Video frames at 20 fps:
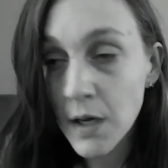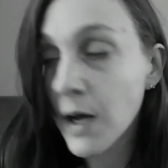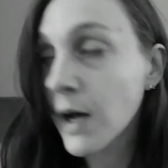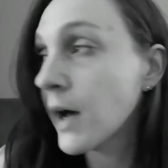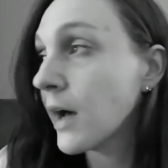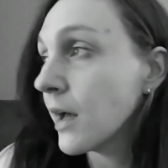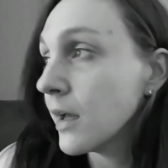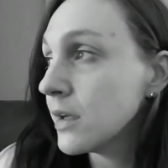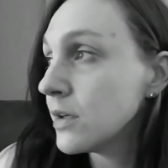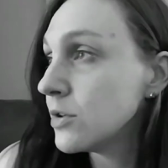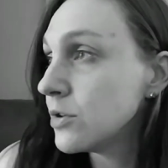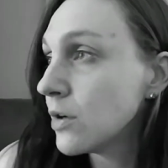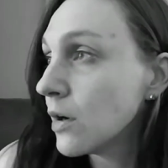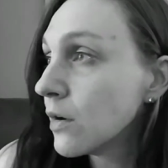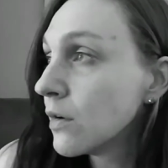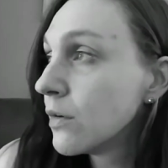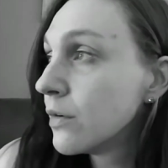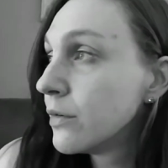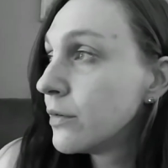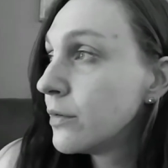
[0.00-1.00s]
I
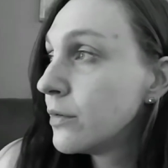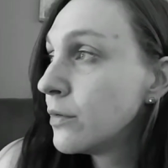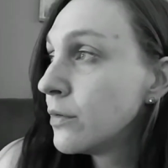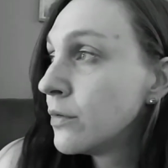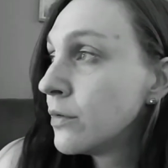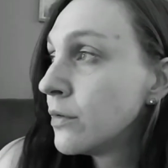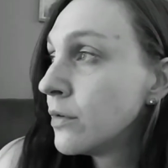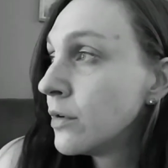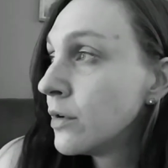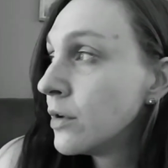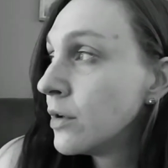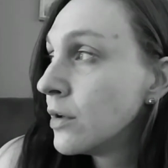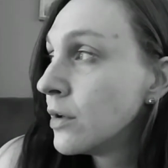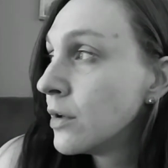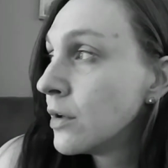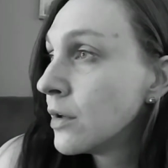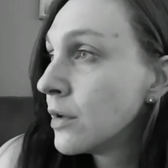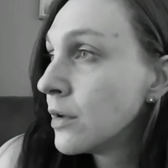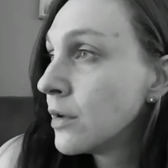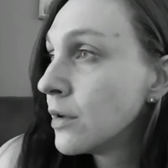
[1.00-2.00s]
don't
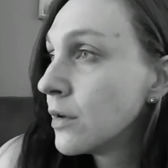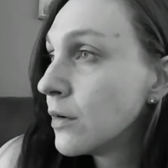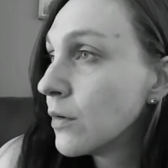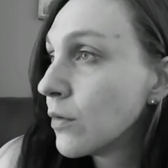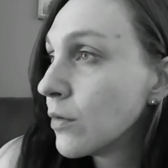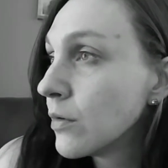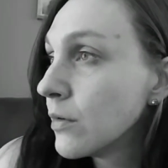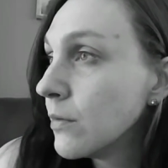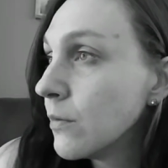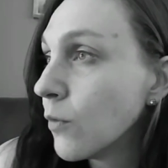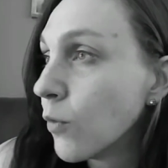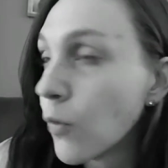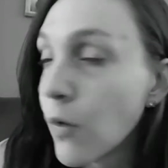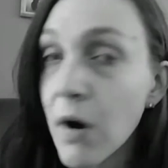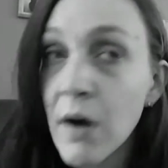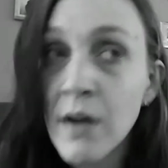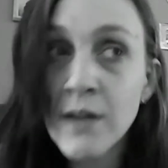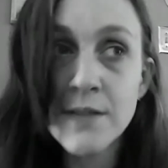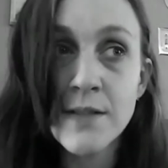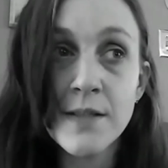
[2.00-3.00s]

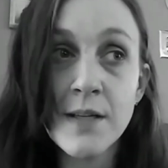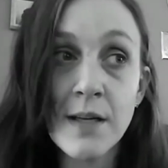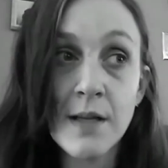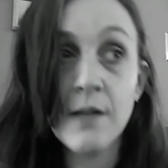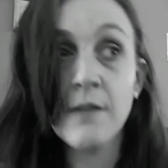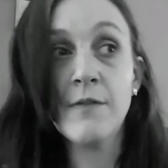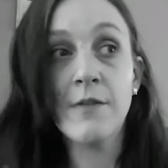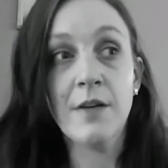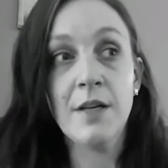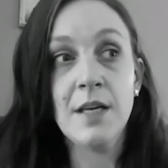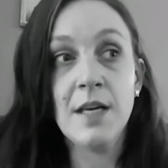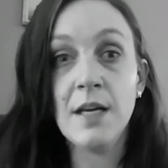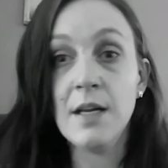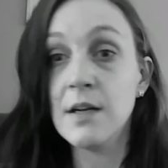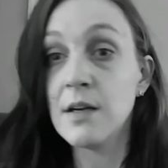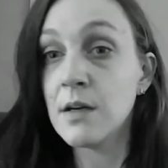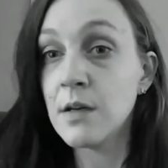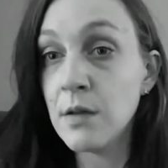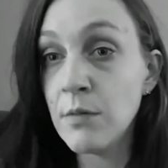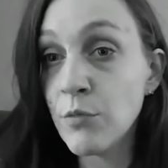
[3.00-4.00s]
want to even
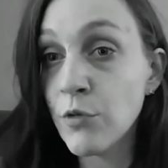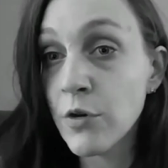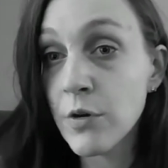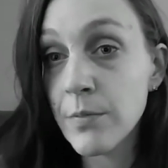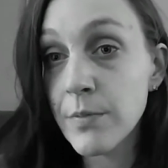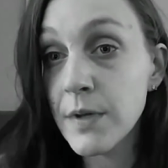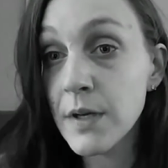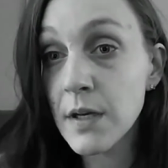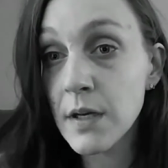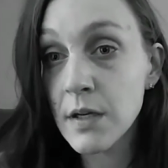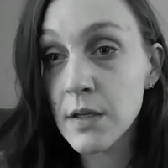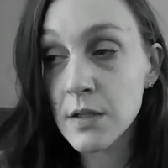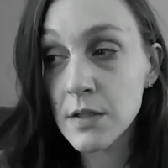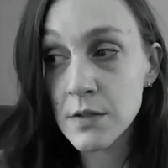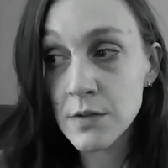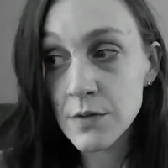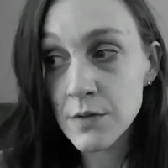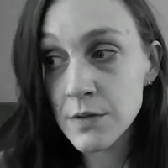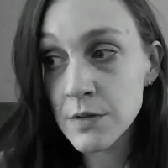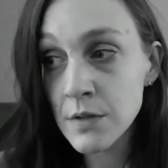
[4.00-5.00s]
eat anymore
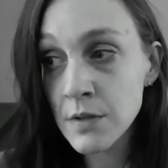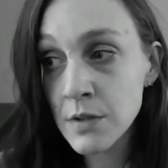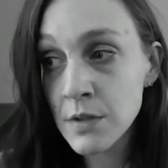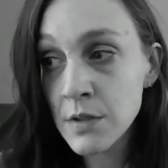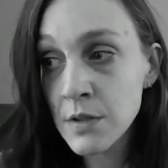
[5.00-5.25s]
because